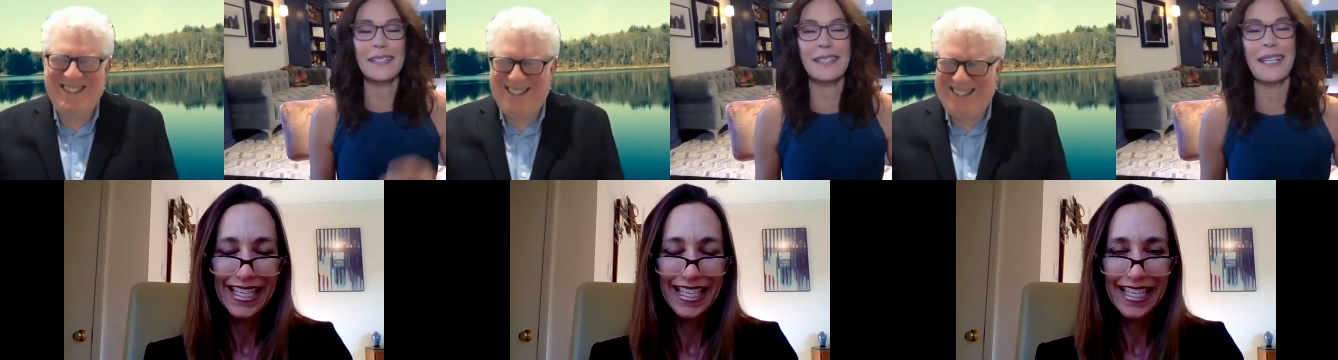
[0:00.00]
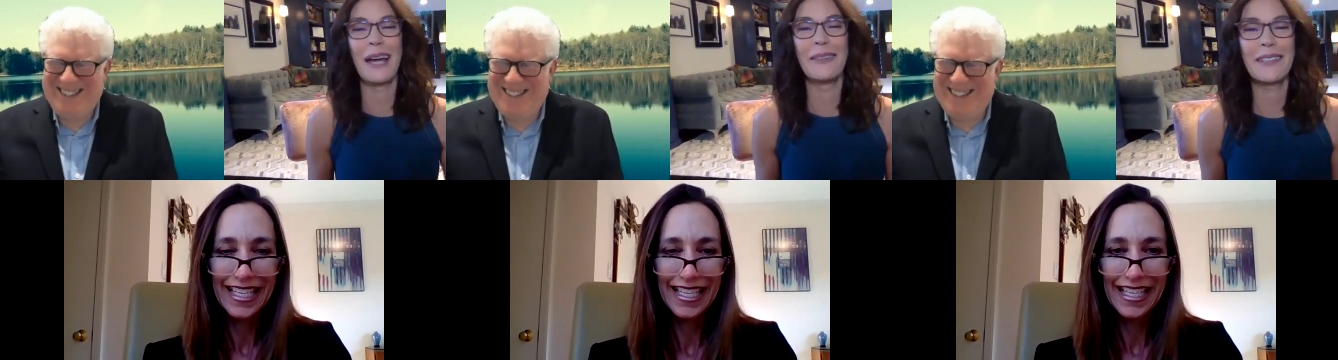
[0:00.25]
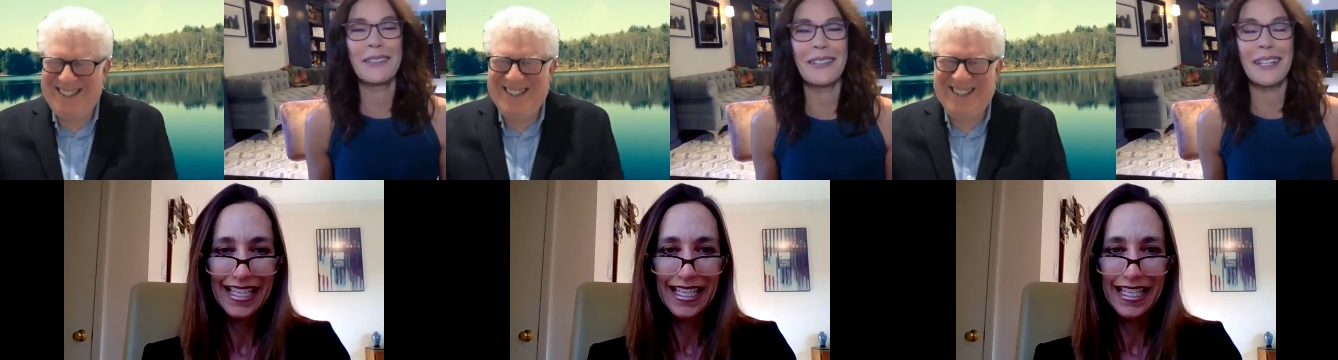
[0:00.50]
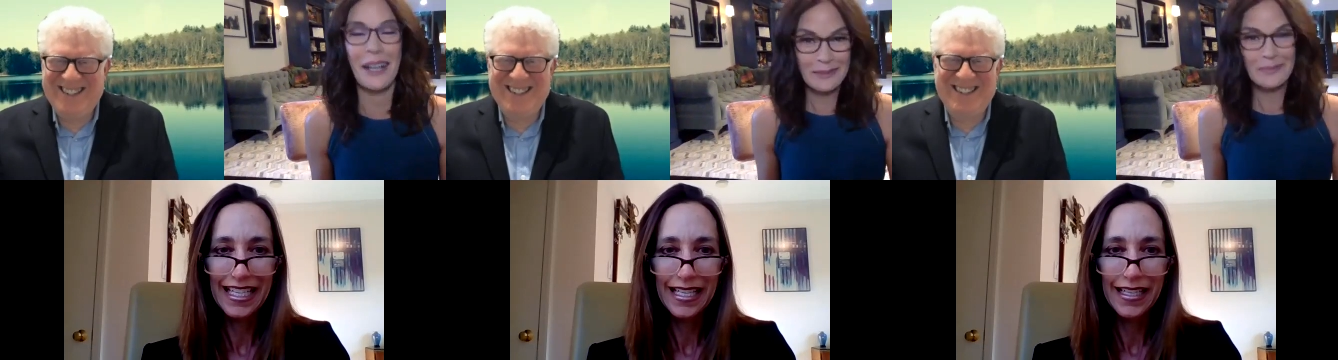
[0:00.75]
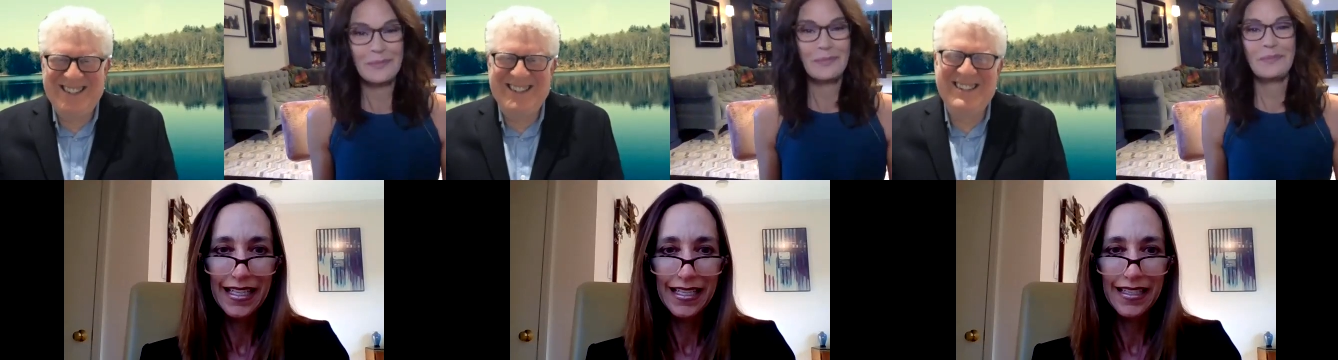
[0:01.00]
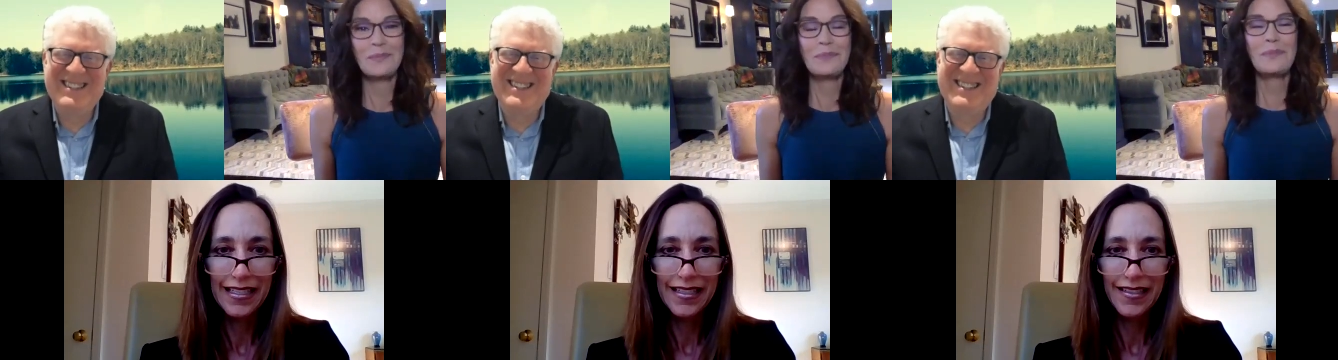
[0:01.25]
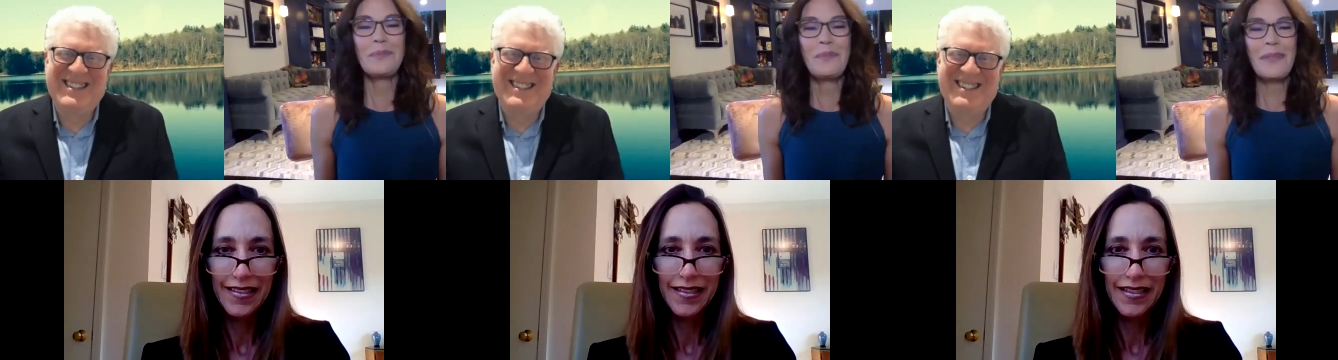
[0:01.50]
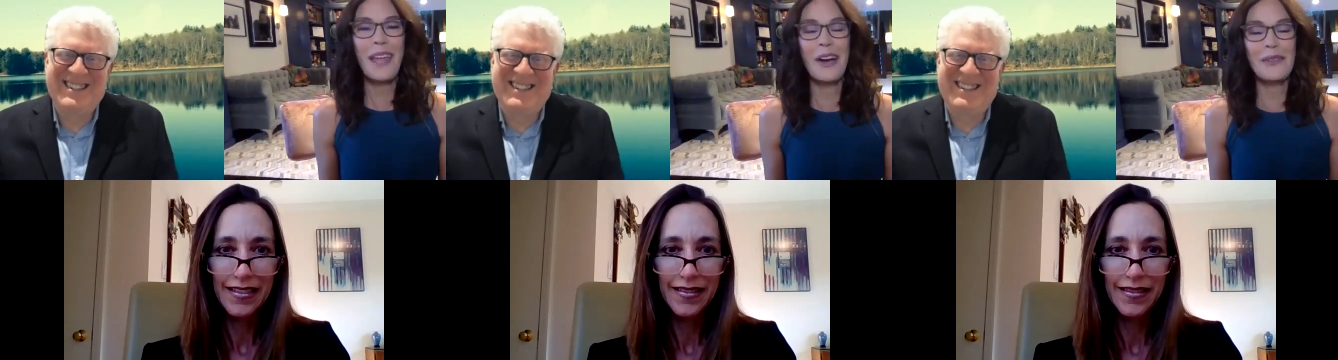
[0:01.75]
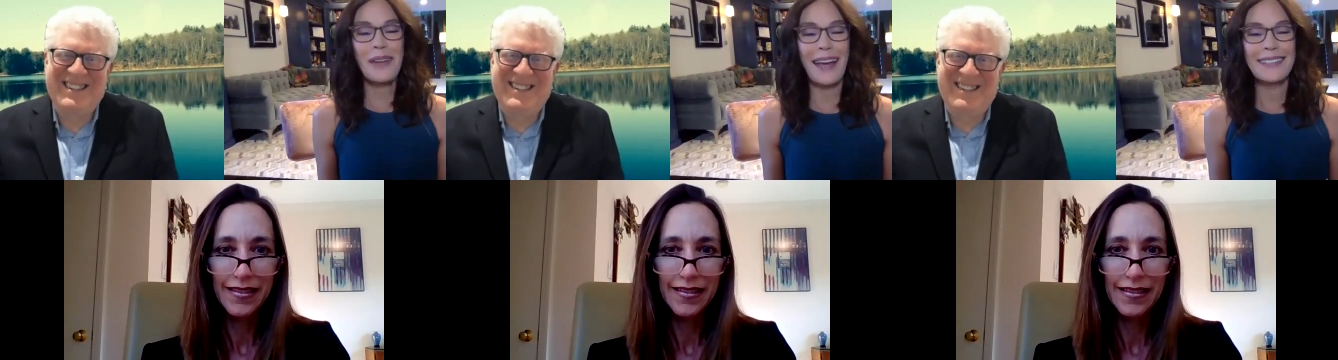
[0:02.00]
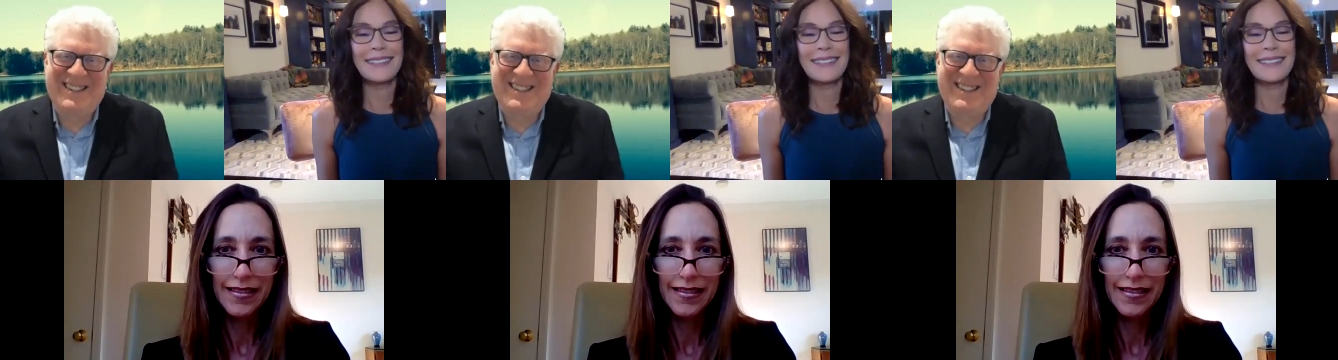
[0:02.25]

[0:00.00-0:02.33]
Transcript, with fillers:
Speaker 1: Uh, here we go. Okay.